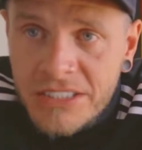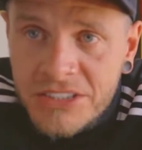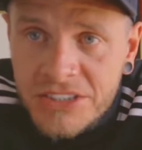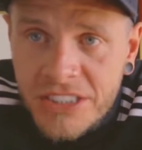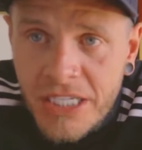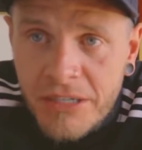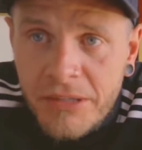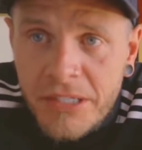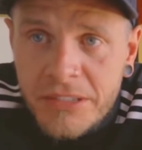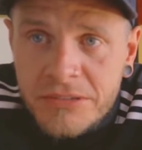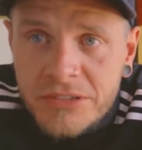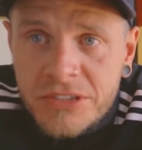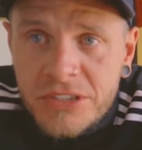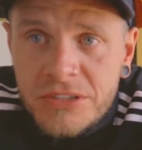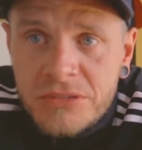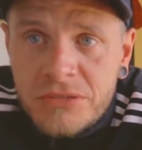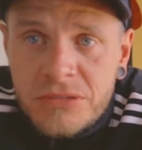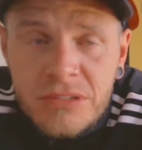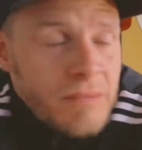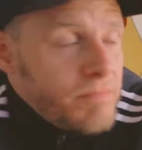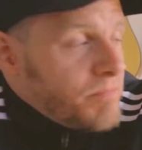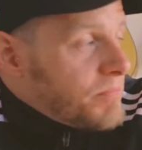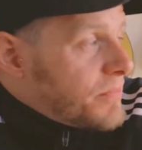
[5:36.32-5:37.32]
shout out
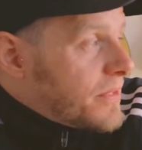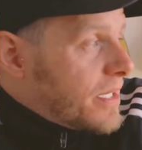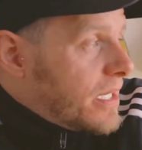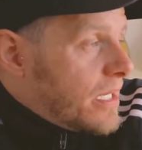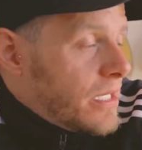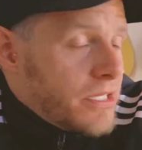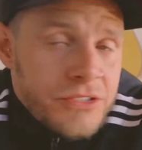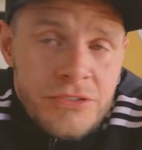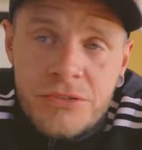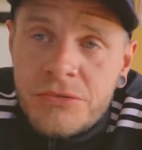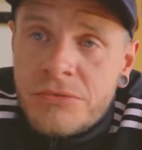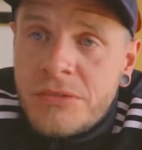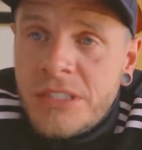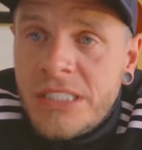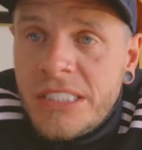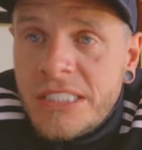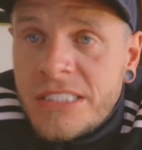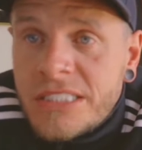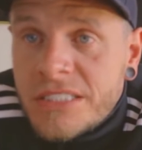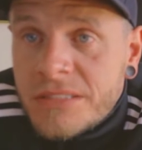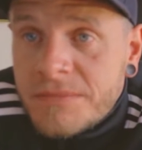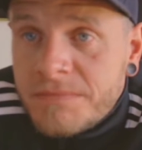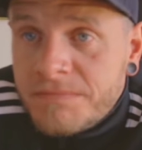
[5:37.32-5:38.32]
to Andrew
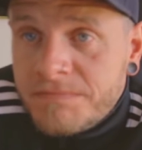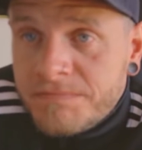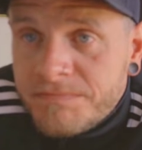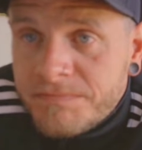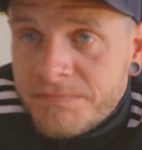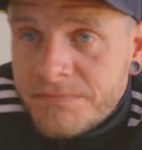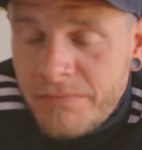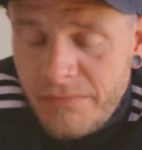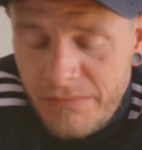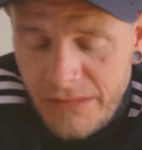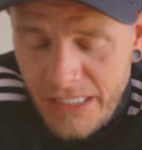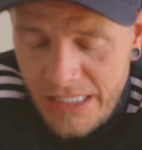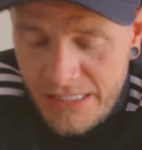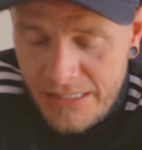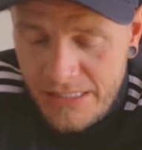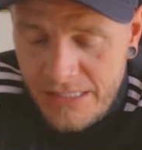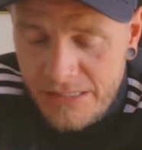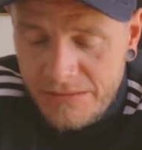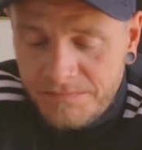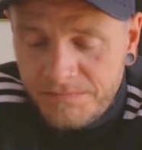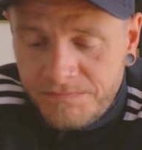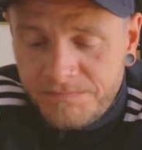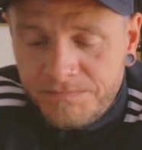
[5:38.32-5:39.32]
Eats.
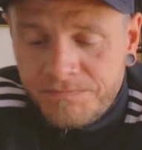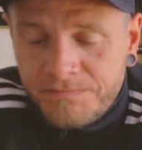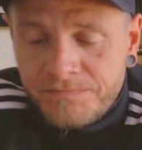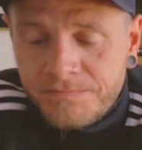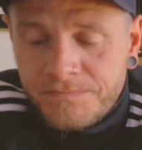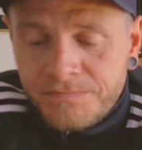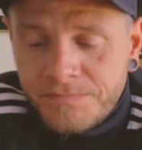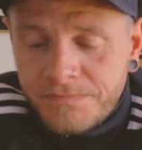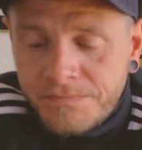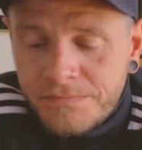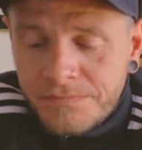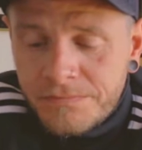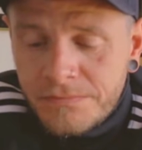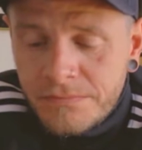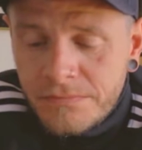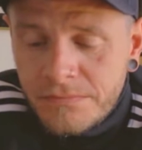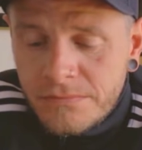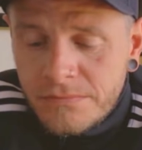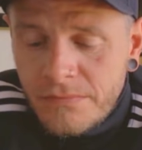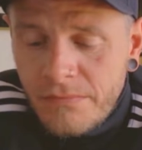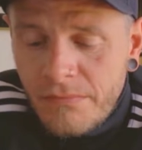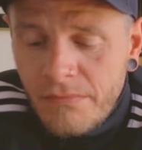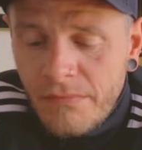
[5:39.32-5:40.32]
Uh,
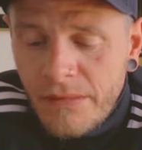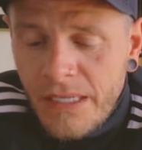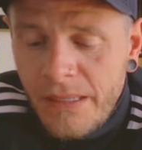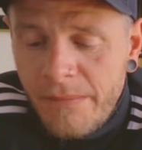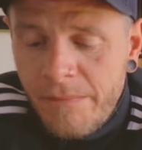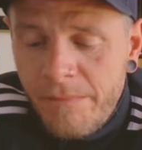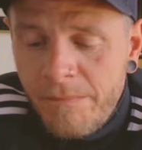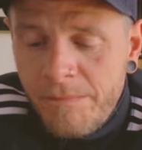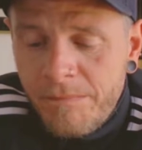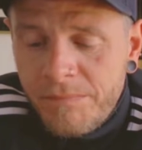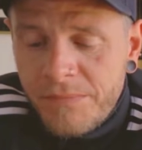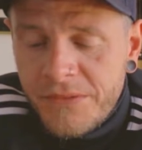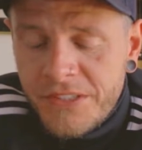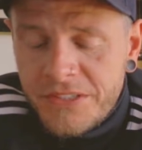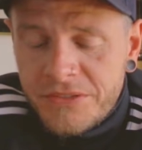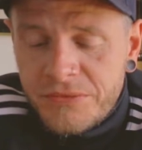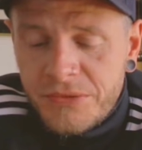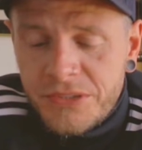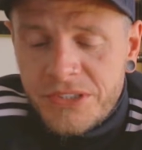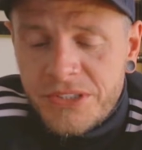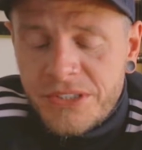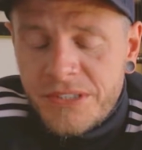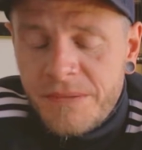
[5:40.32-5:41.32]

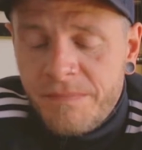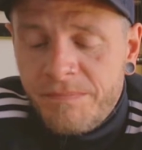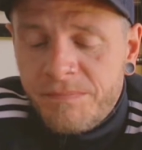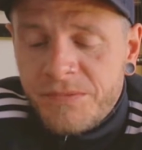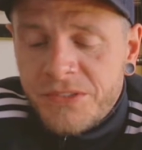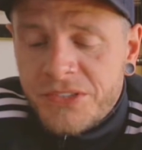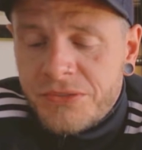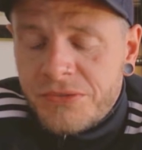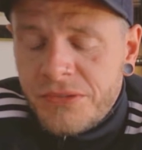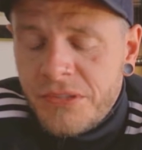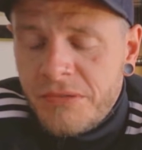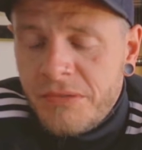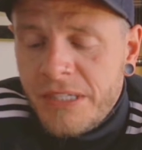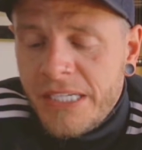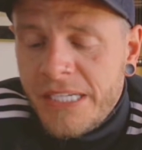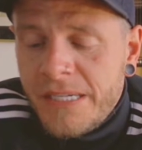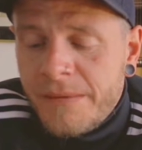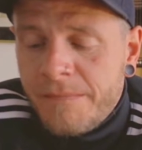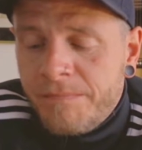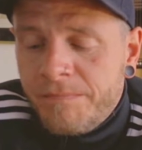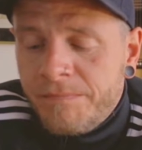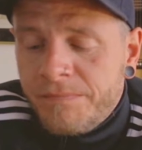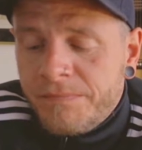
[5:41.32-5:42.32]
this was
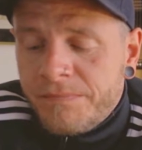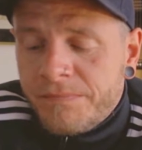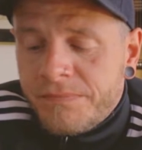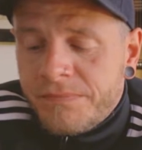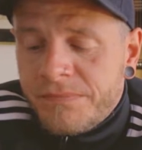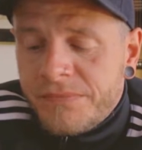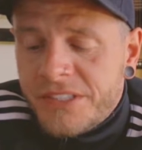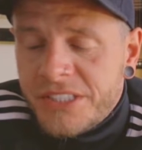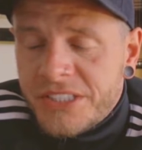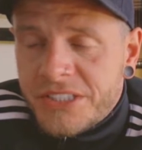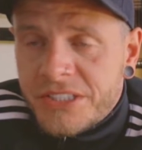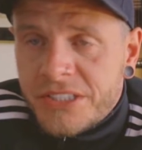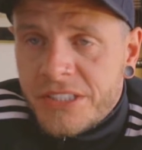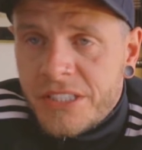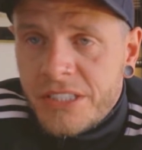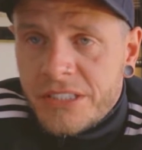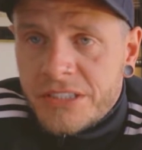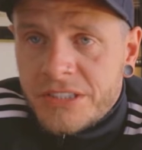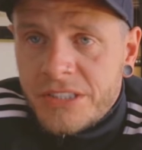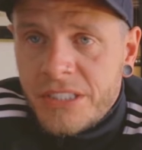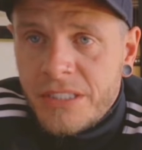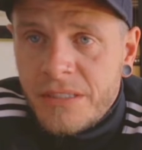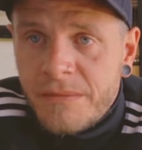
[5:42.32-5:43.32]
truly
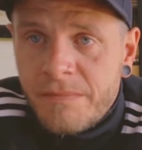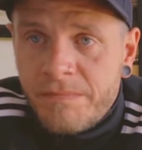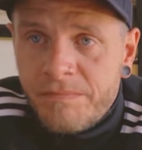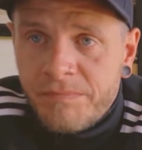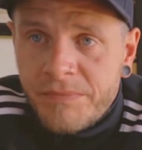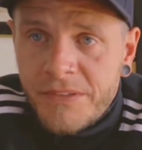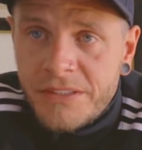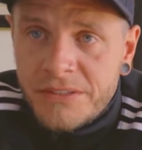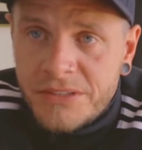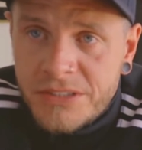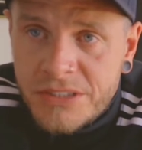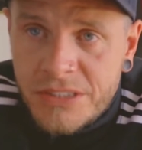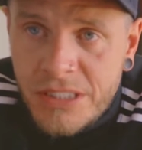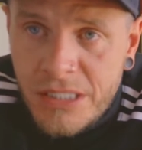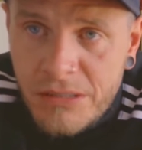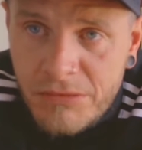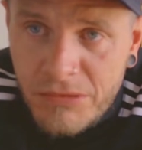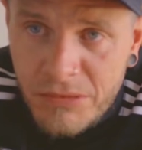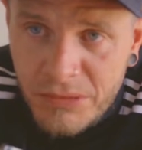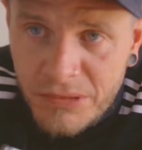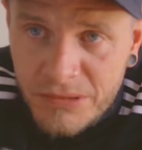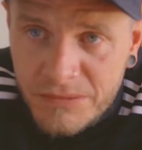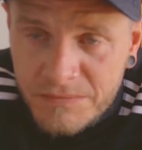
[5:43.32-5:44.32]
disgusting and
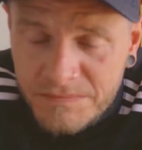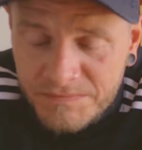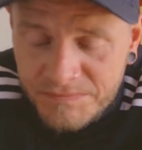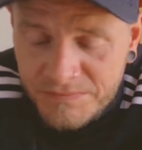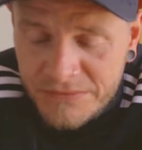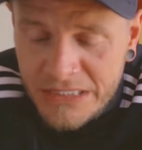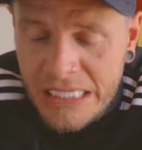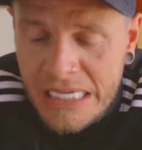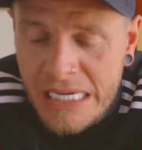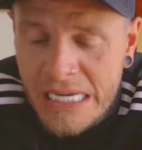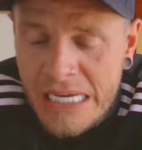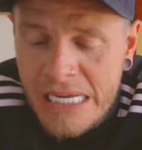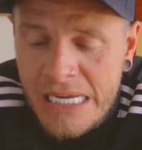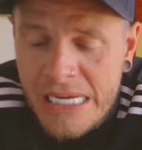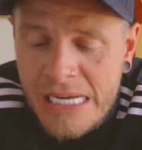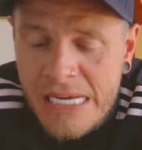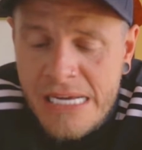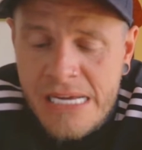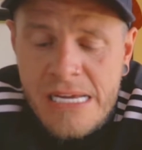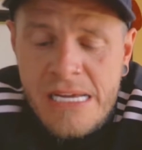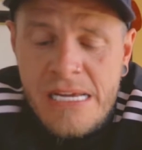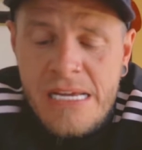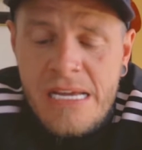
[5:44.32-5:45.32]
terrible.
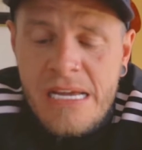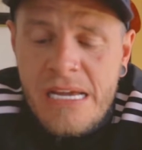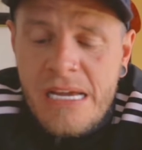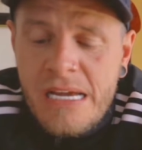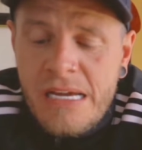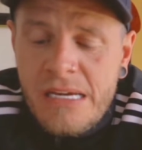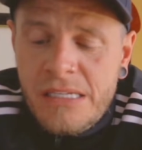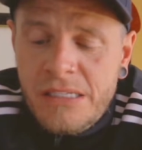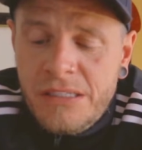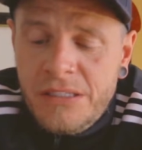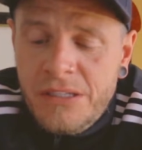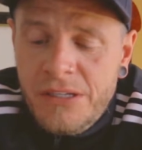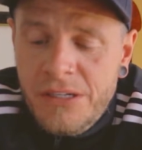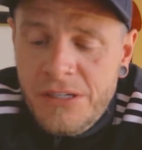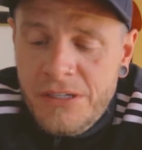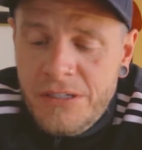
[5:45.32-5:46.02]
And